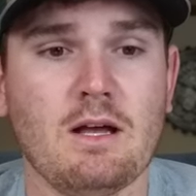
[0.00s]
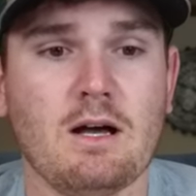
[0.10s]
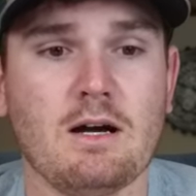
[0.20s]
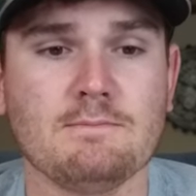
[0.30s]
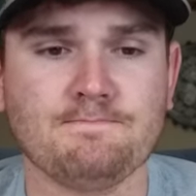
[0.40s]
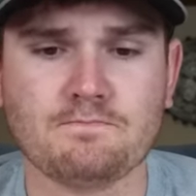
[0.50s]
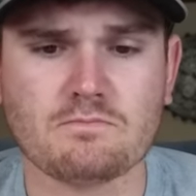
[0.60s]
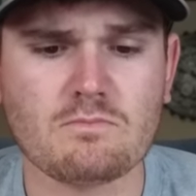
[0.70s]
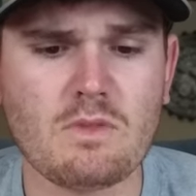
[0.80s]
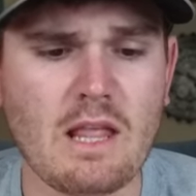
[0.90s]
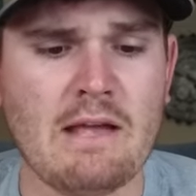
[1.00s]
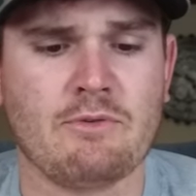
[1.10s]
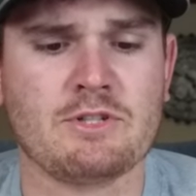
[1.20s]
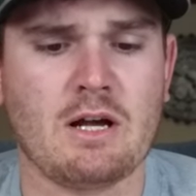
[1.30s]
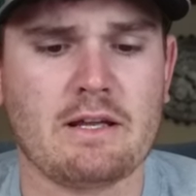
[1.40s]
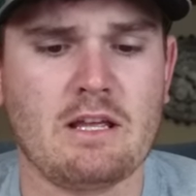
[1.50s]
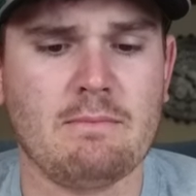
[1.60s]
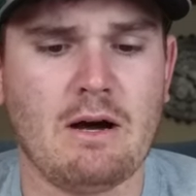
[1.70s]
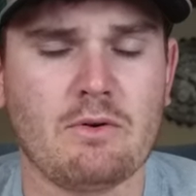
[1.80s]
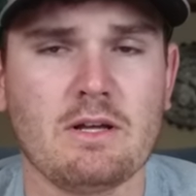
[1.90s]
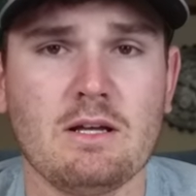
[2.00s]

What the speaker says: If we're talking about